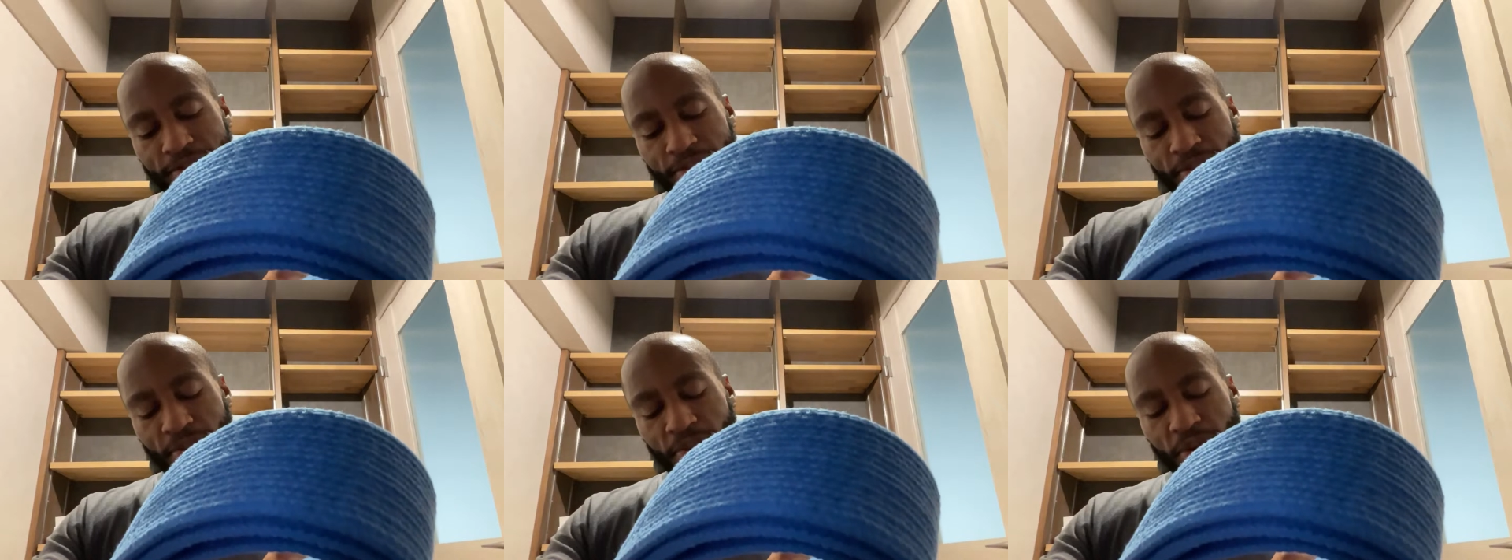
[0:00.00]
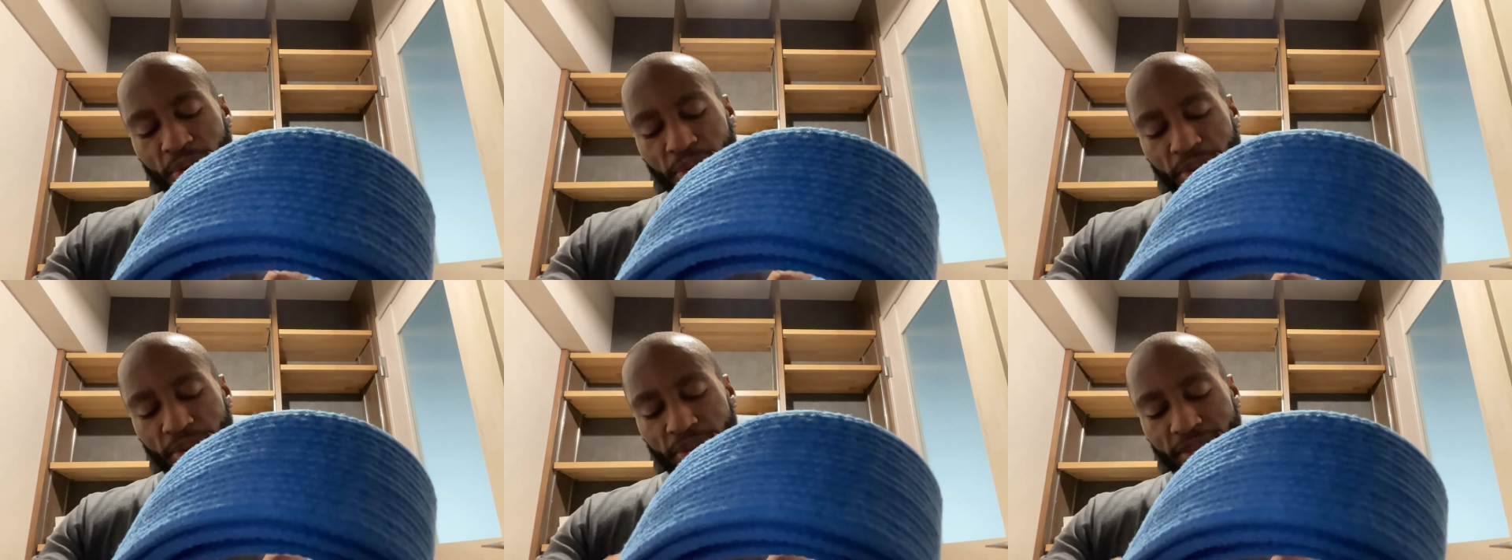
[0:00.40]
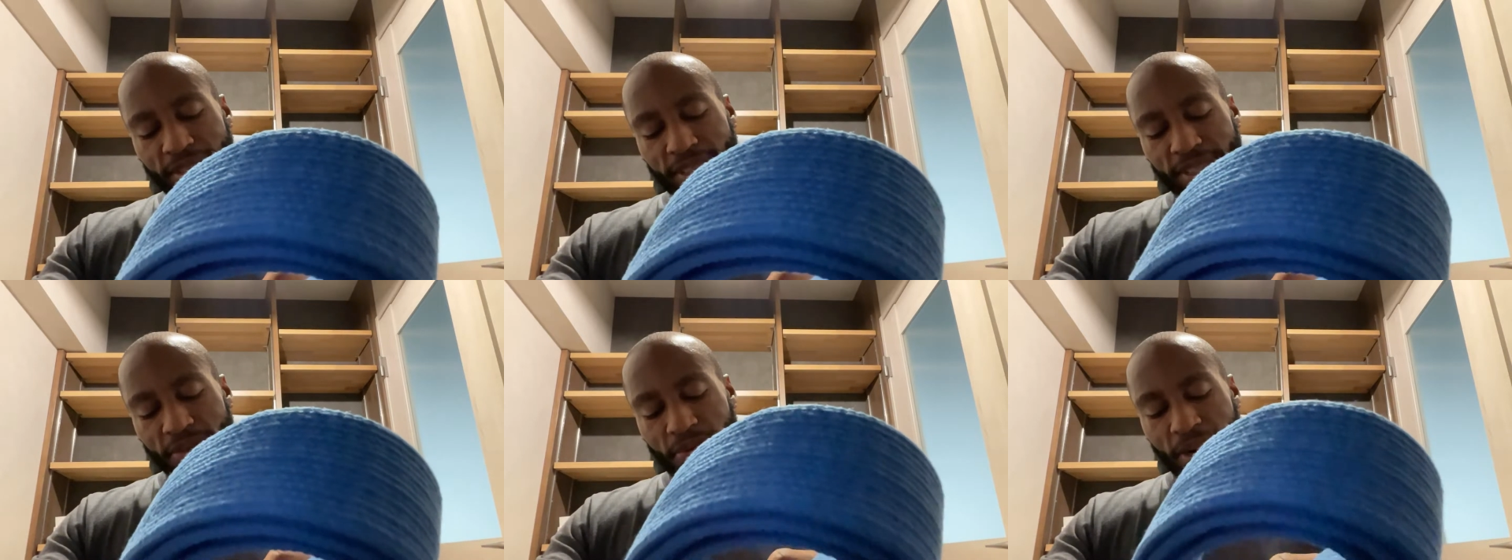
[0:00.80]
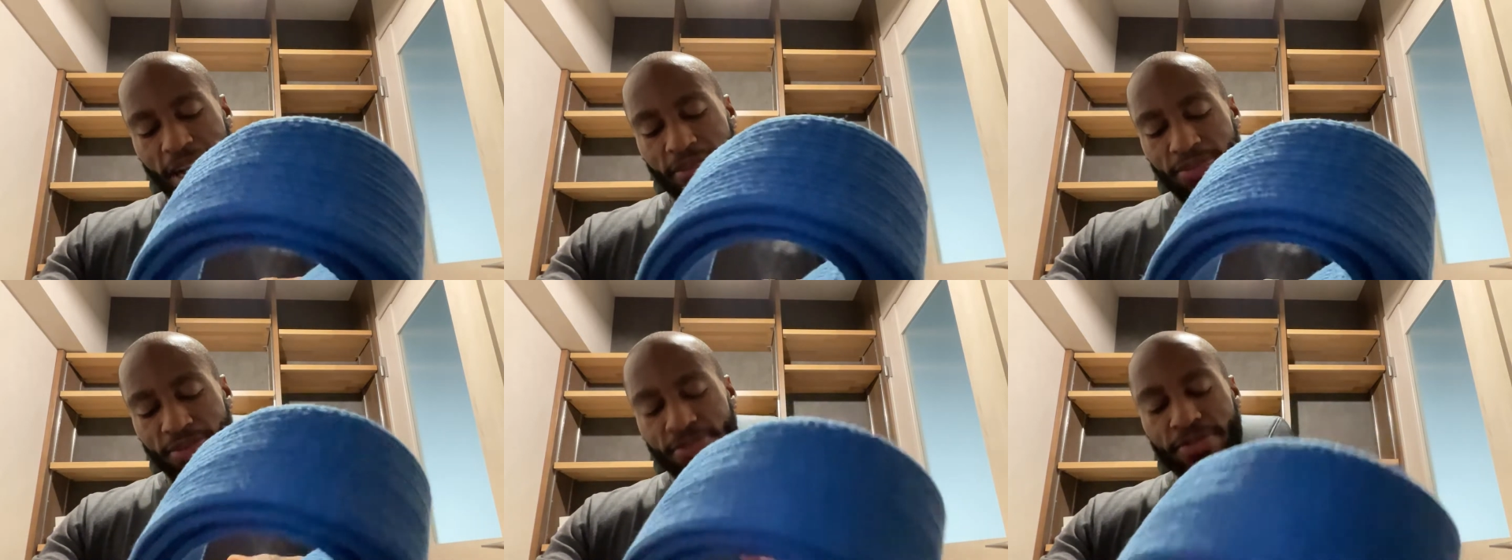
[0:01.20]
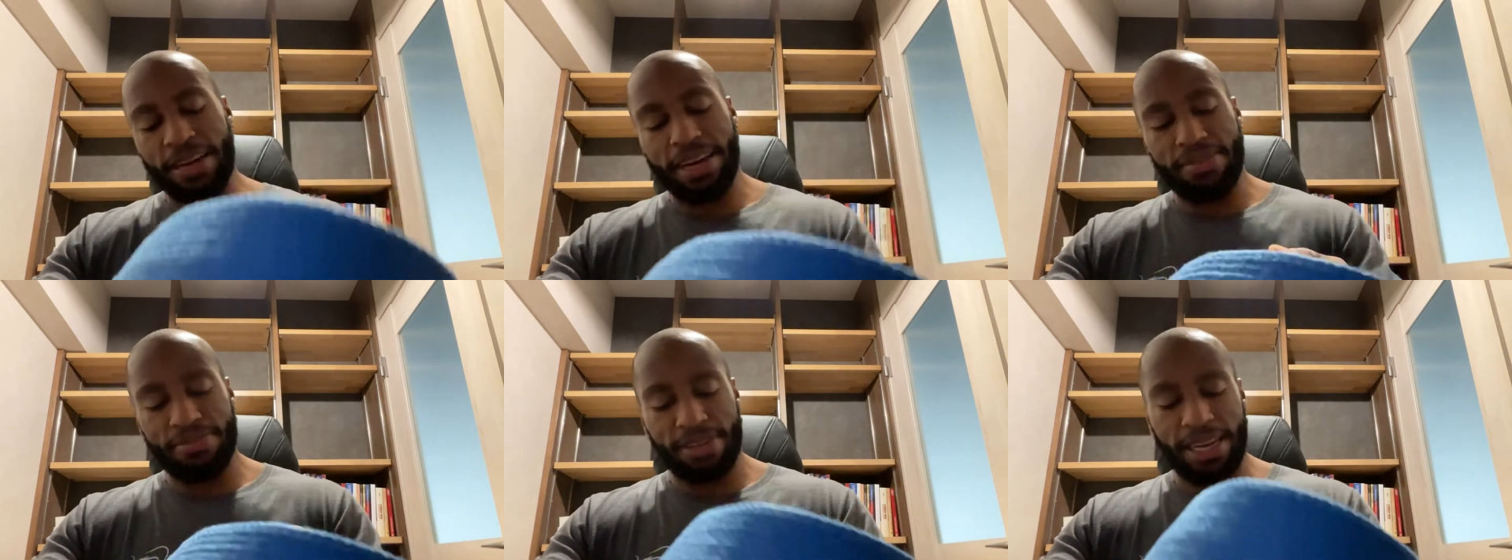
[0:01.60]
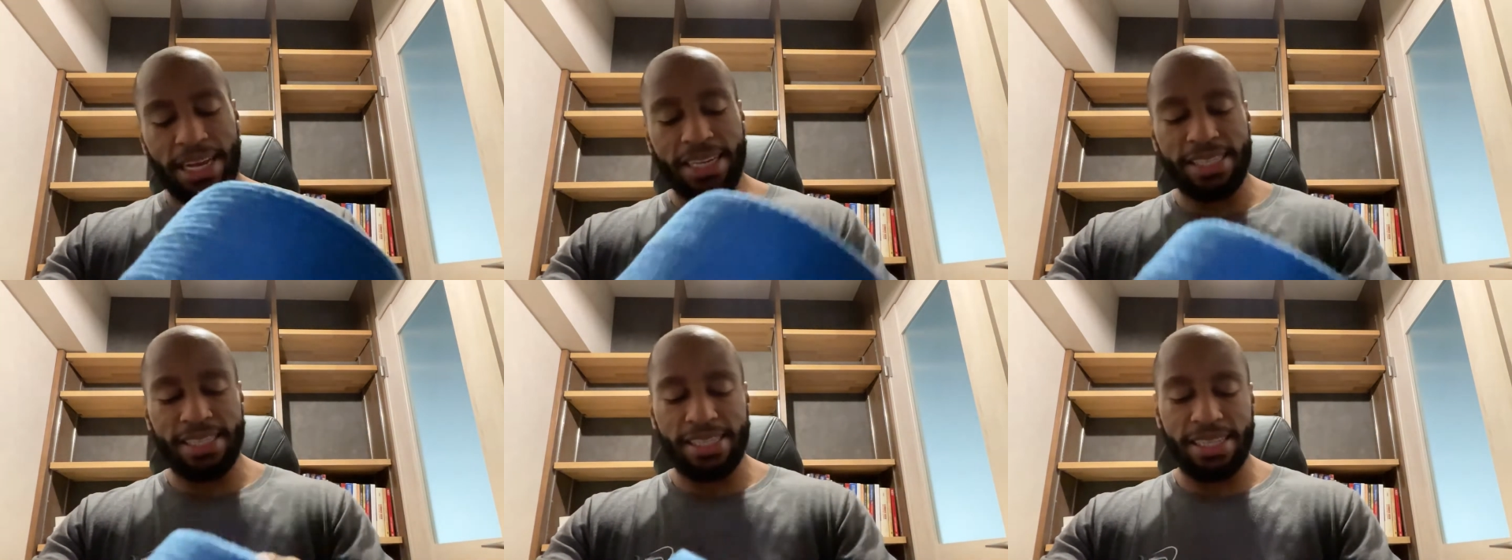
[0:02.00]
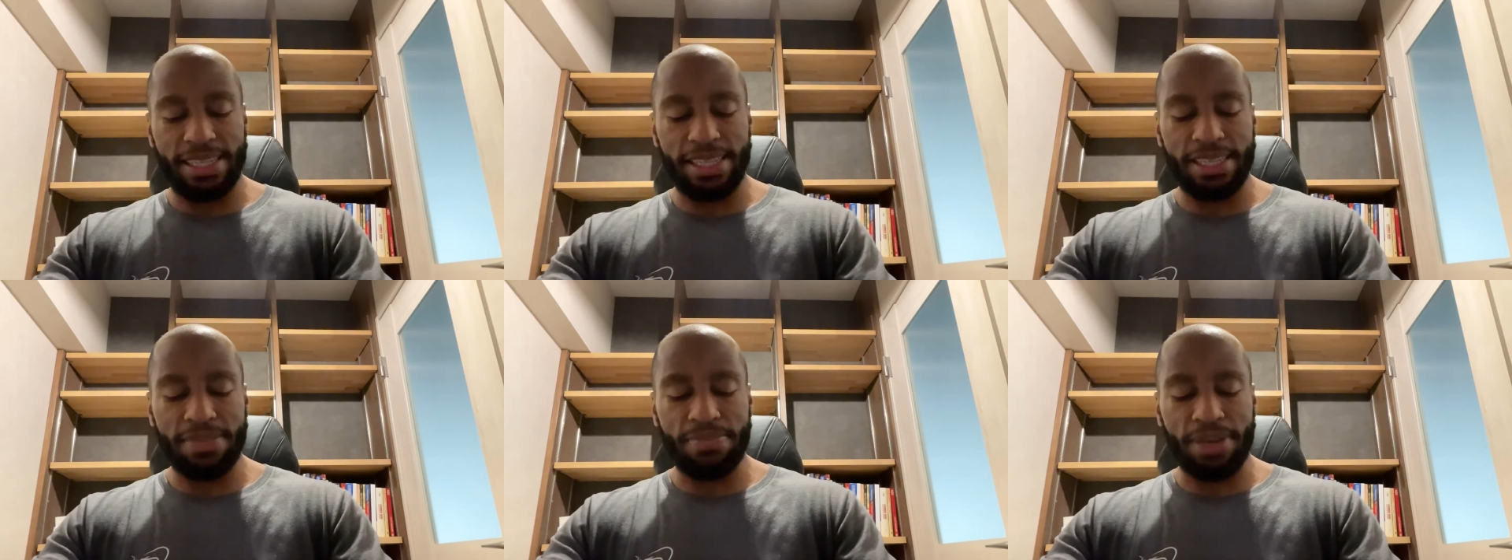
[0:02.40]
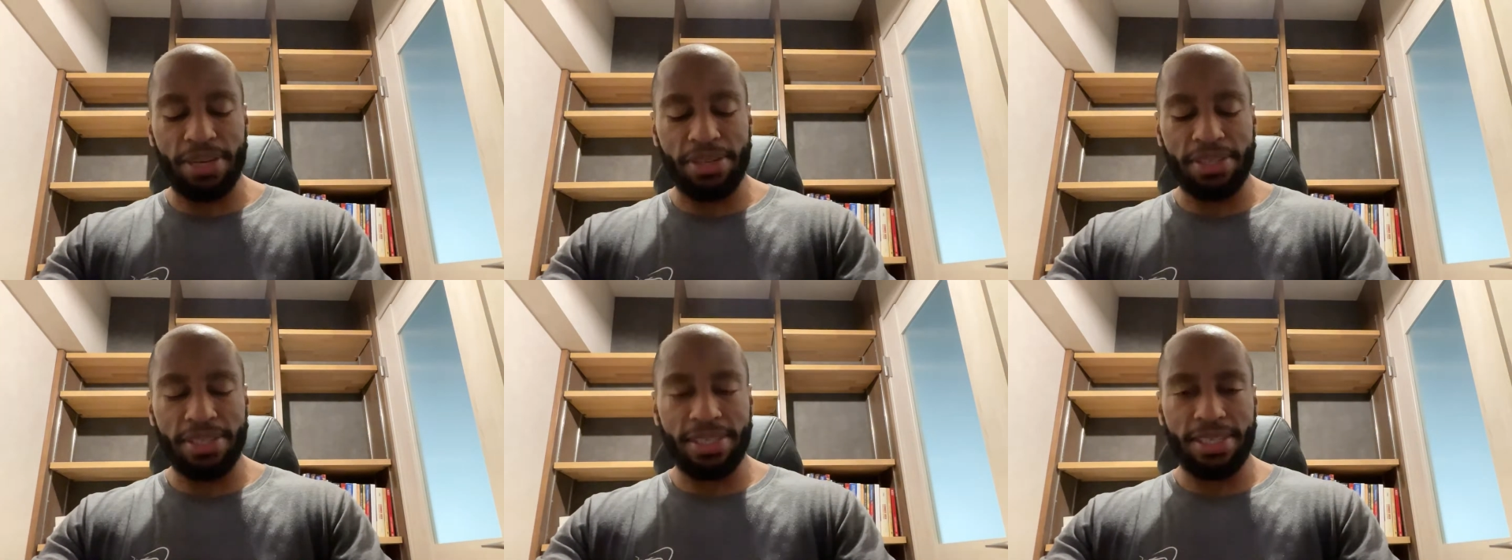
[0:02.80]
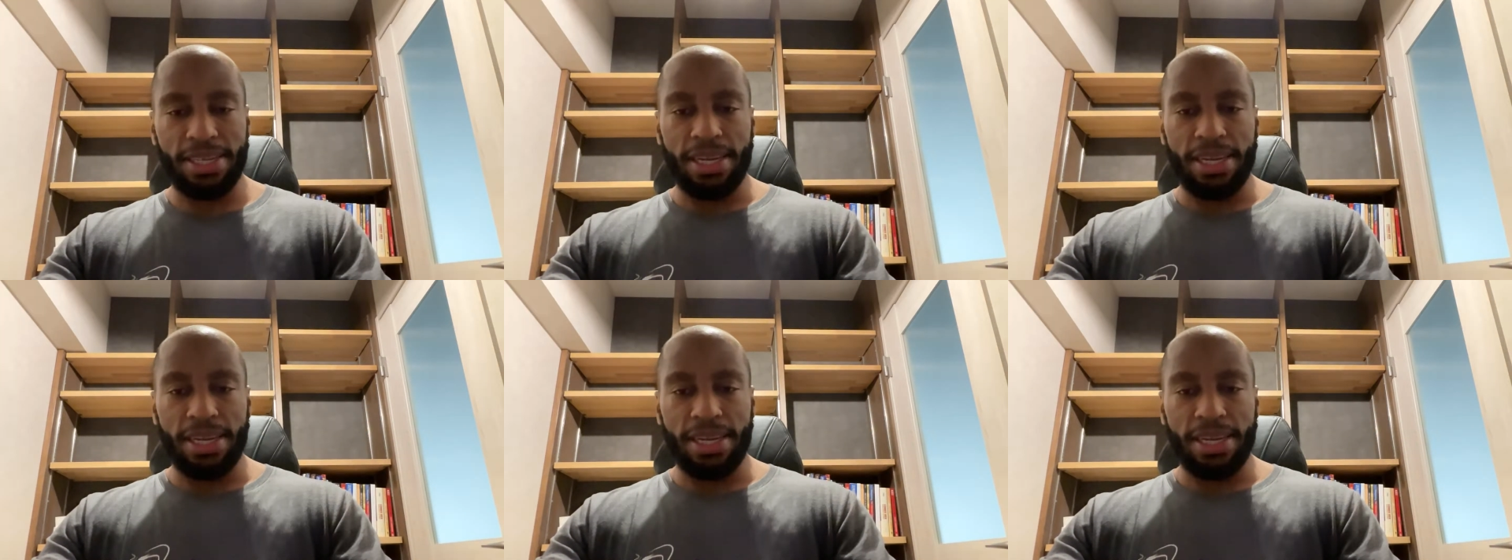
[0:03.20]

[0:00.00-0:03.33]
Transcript: rolls, or after 5 classes in this belt,